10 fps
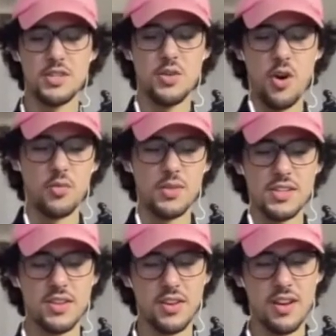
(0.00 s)
always
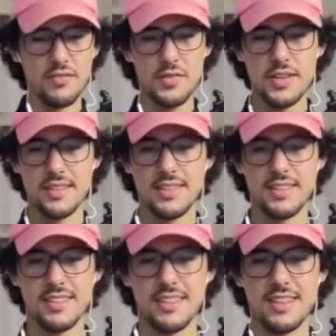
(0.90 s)
start off with
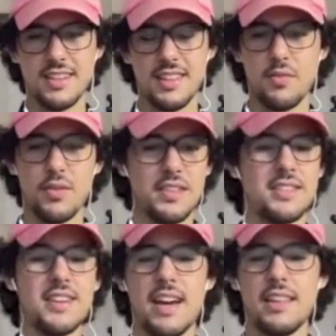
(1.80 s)
with
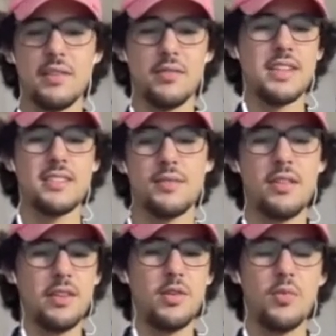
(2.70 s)
design? Like was that something
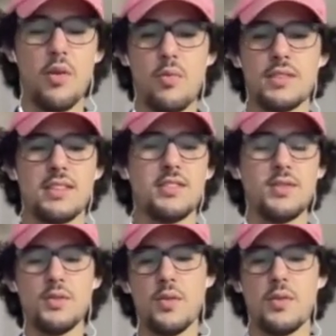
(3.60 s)
that you were always
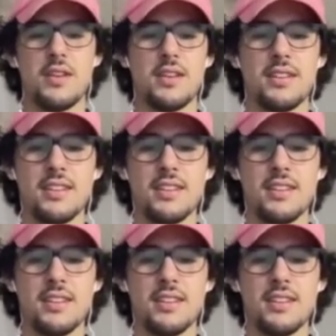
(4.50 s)
into, or